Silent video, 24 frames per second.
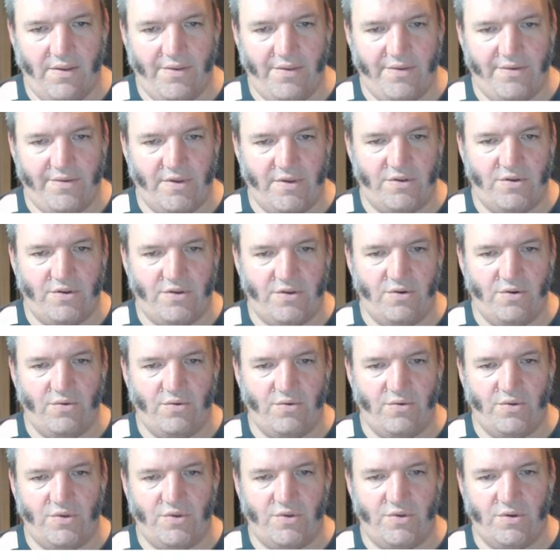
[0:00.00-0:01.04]
So 2
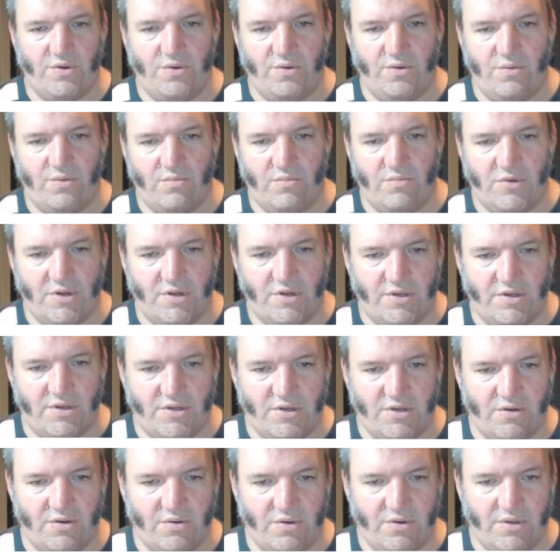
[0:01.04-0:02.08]
root 2 minus
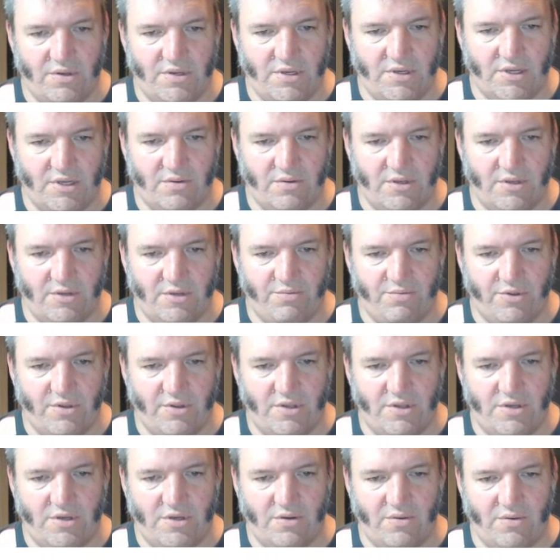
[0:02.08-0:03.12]
2 root 6, well, let's put
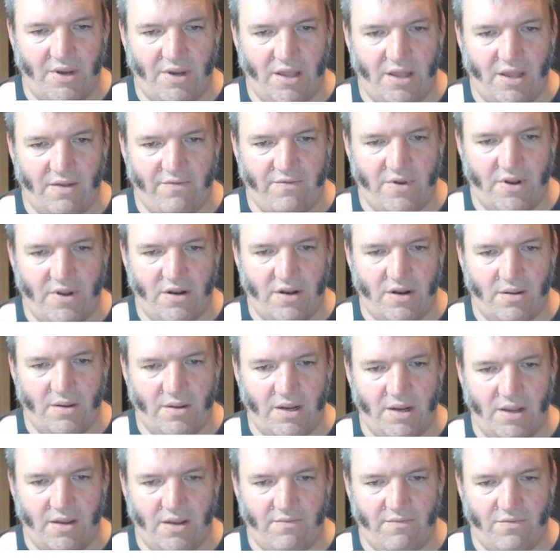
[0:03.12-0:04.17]
the 2 out the front, and I'm
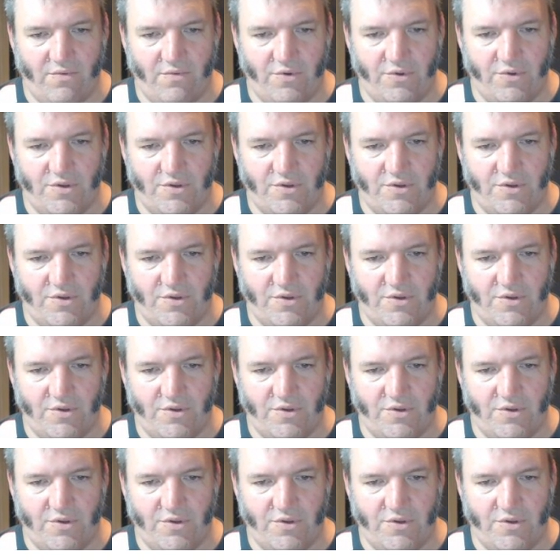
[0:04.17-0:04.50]
going to have root